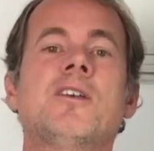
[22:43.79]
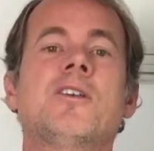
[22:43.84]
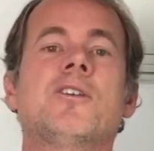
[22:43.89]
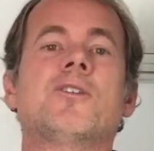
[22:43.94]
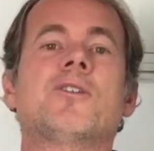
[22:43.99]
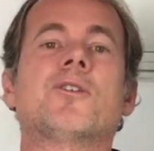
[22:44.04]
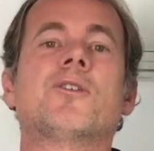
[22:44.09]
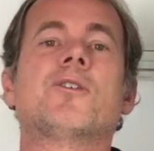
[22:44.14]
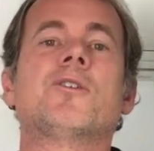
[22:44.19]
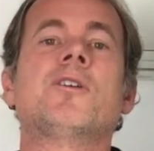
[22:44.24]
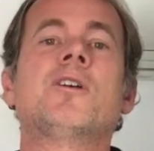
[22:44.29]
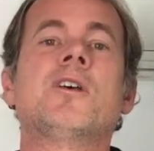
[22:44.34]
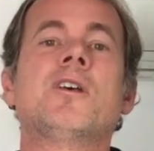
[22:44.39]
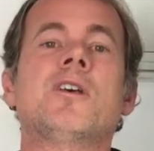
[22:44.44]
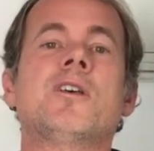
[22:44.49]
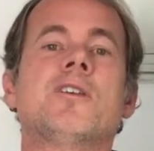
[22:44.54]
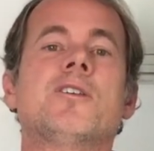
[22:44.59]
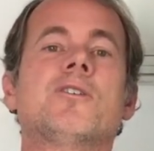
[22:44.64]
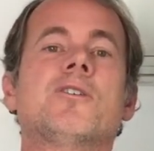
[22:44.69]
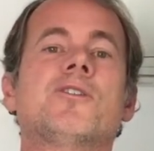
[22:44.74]
So
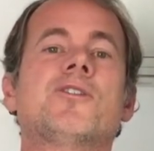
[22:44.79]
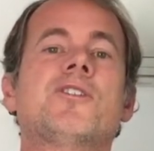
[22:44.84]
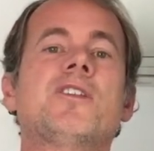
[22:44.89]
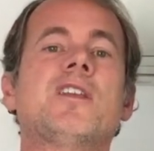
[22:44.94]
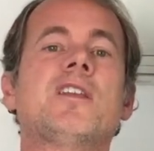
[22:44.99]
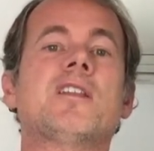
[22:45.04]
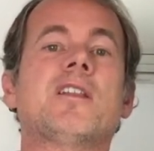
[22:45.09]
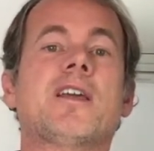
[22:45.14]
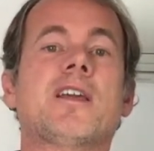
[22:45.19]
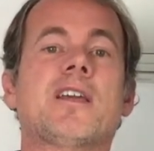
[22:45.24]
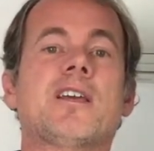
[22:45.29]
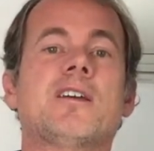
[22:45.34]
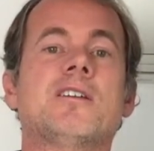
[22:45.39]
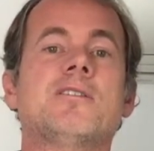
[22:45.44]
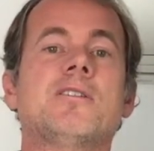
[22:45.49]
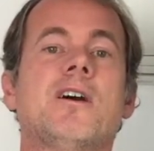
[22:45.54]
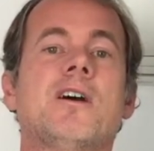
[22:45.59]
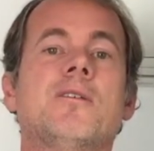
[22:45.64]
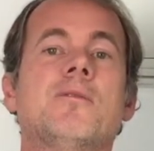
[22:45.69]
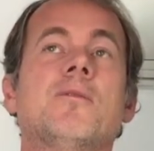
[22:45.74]
you'll see like
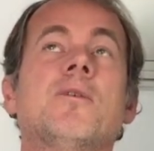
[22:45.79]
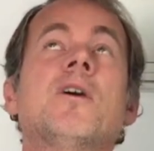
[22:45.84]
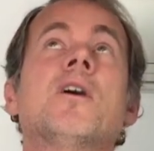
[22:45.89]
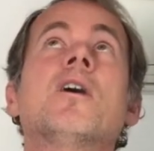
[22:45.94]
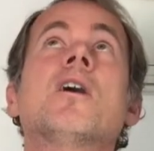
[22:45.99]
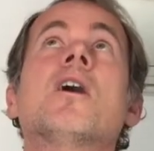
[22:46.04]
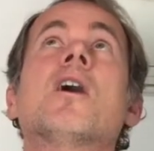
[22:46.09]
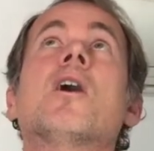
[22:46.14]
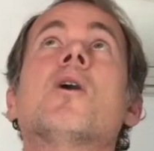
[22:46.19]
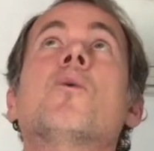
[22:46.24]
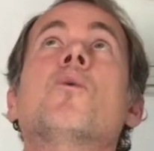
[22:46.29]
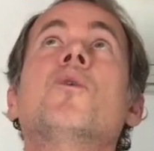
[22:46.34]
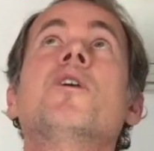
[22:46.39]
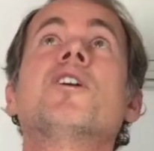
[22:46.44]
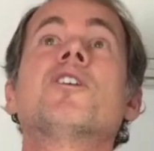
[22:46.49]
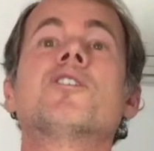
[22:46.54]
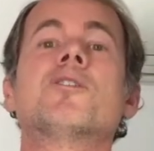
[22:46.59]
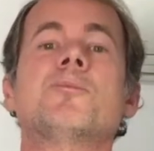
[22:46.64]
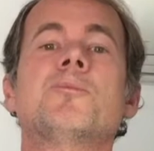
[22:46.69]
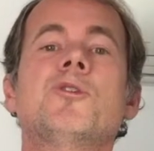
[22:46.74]
a
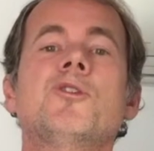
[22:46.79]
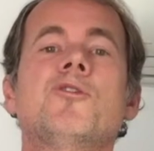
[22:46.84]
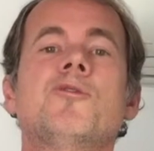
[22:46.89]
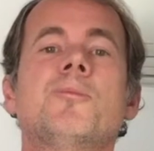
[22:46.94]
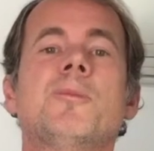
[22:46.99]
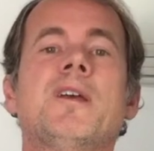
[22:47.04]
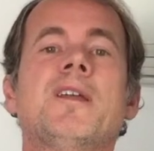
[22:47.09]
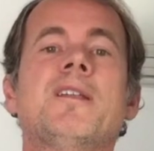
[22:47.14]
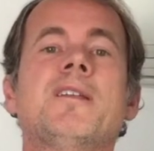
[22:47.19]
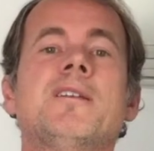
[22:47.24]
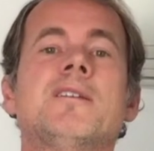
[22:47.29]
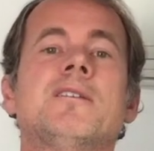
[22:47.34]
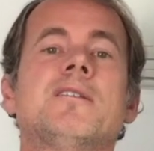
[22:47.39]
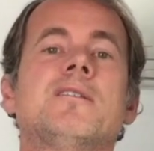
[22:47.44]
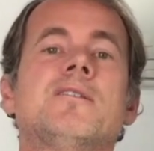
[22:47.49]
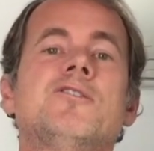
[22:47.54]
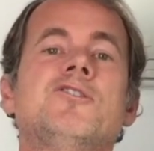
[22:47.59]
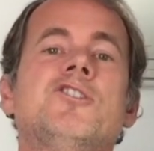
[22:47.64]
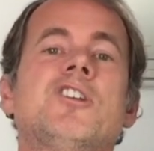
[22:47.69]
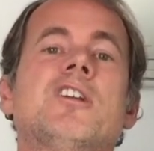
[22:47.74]
weird movement,
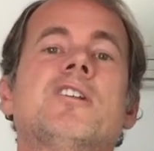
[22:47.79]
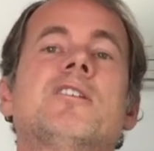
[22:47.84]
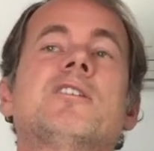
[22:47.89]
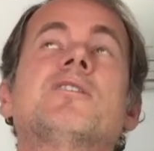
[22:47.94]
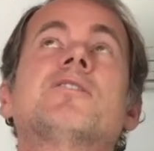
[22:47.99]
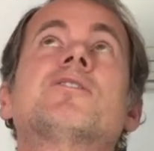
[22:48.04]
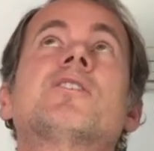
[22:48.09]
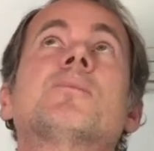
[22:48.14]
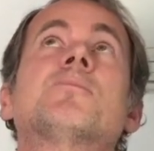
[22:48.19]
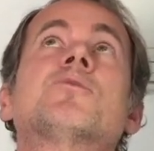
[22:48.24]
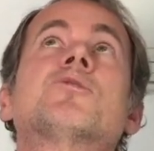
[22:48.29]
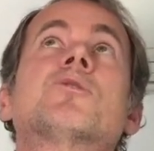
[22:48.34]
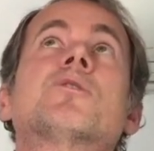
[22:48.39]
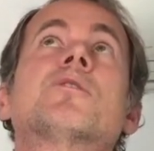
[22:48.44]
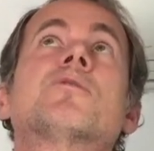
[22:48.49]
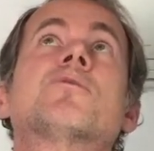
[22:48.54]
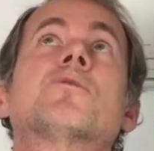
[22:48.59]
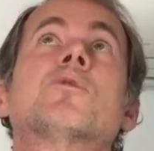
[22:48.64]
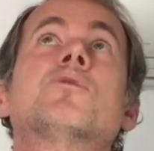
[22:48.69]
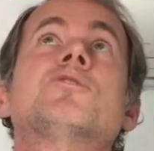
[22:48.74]
generally some sort
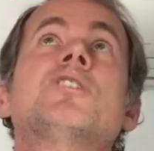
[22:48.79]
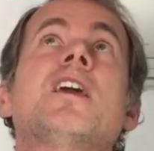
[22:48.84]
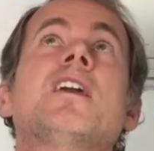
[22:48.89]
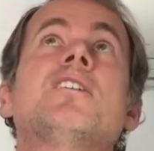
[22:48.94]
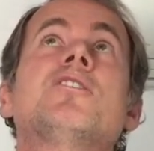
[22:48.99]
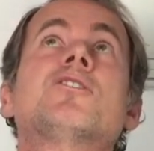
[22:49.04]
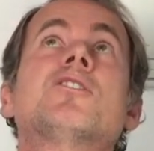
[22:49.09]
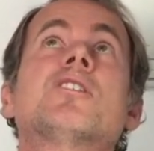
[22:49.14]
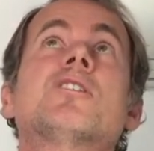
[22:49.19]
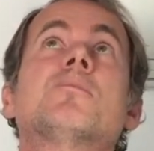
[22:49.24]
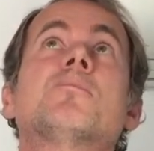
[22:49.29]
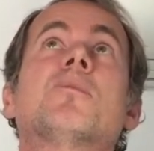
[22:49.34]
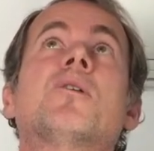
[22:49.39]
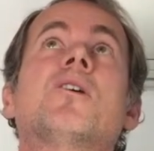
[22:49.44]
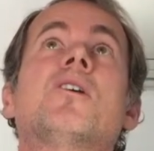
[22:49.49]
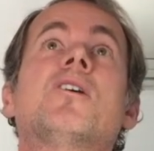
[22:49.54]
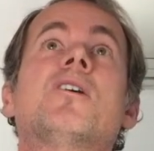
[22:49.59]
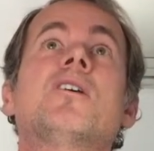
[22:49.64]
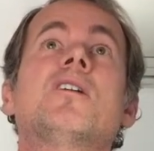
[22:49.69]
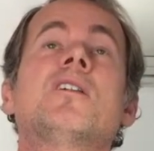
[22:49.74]
of rotation of the
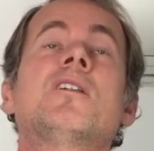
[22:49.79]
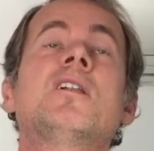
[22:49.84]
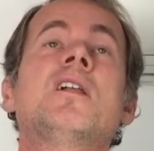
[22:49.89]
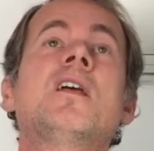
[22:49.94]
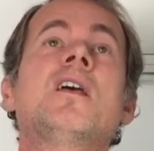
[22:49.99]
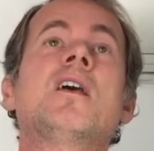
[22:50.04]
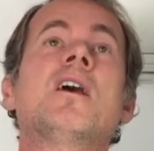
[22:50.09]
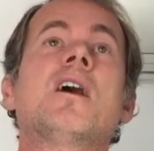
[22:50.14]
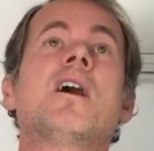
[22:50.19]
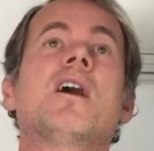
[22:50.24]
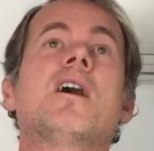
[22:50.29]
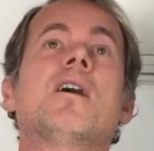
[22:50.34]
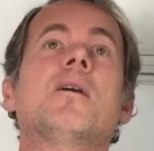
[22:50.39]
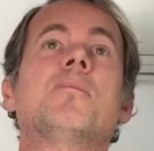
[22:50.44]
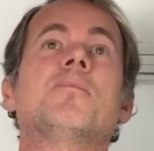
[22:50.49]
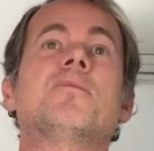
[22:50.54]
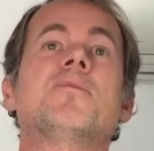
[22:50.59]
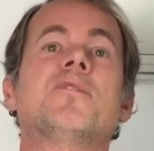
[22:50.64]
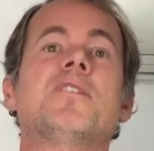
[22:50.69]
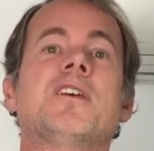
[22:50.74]
ball
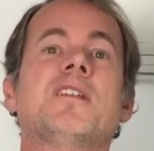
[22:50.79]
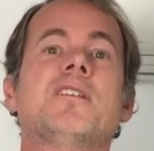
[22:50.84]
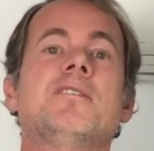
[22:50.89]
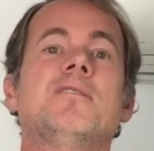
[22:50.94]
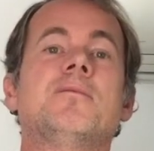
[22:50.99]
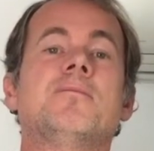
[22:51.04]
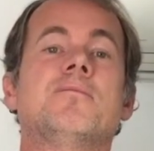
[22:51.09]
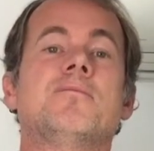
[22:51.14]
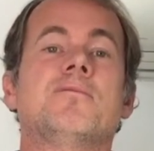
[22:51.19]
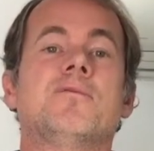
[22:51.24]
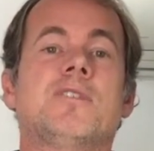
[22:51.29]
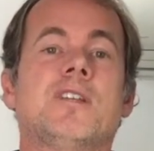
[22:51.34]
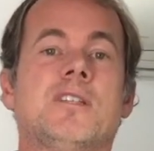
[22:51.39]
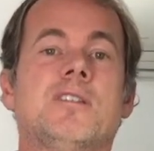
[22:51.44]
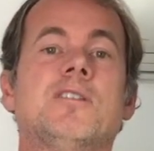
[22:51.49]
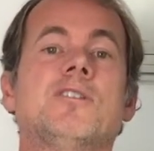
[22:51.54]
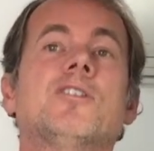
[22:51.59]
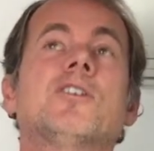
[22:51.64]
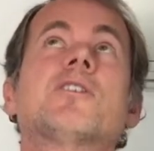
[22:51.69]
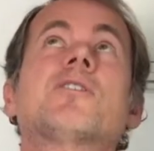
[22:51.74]

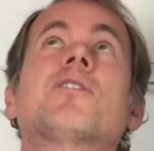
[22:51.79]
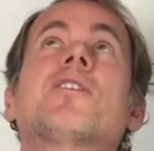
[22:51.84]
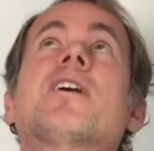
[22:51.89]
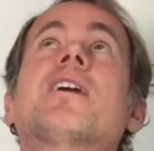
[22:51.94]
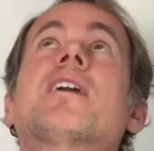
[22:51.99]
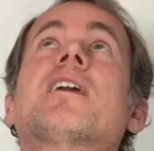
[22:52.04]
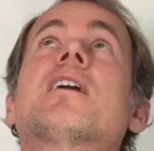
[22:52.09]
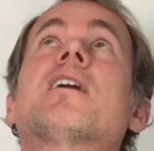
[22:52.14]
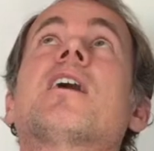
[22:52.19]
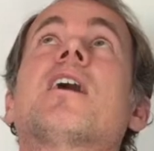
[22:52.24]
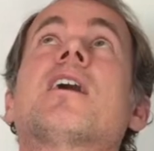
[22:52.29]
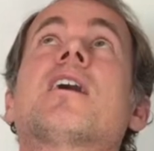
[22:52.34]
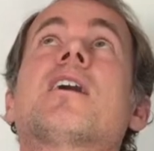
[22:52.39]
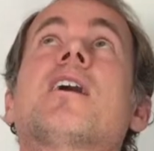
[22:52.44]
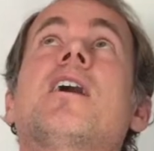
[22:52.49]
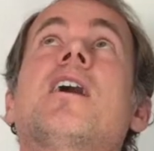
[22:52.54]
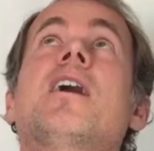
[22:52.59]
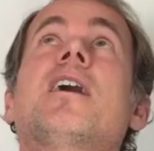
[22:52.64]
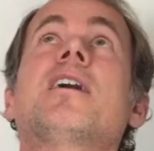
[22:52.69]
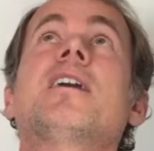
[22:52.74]
that looks like it got
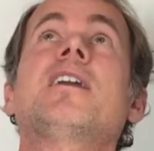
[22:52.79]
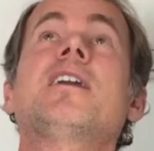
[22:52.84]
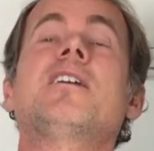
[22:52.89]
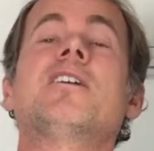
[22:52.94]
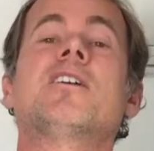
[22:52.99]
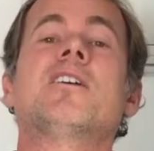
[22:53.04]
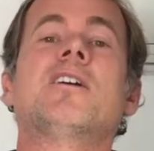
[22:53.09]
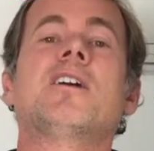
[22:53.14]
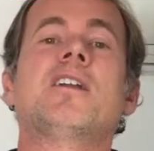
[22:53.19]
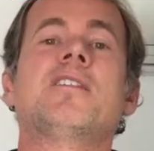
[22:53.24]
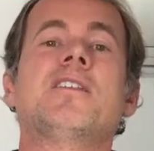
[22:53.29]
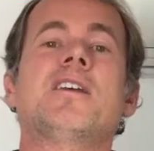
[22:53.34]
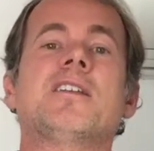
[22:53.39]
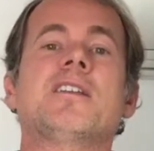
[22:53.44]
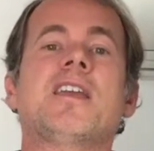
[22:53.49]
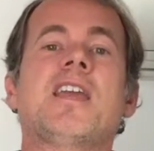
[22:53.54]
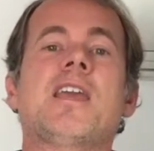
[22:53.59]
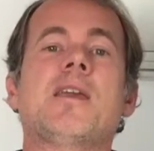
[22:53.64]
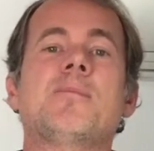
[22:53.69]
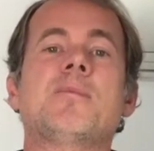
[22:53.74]
caught here and then
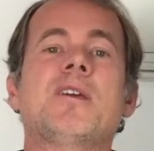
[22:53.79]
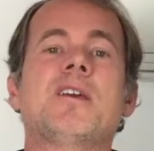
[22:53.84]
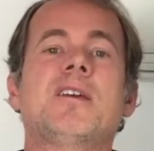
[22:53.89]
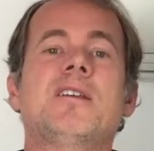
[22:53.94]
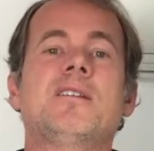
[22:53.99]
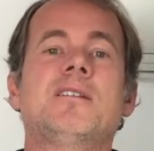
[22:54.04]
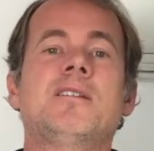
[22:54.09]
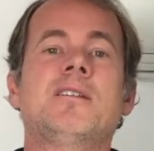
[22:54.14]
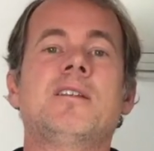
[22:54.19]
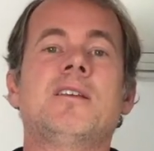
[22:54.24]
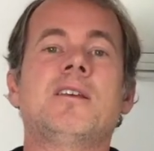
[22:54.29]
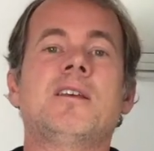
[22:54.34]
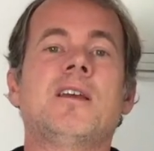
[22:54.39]
came in.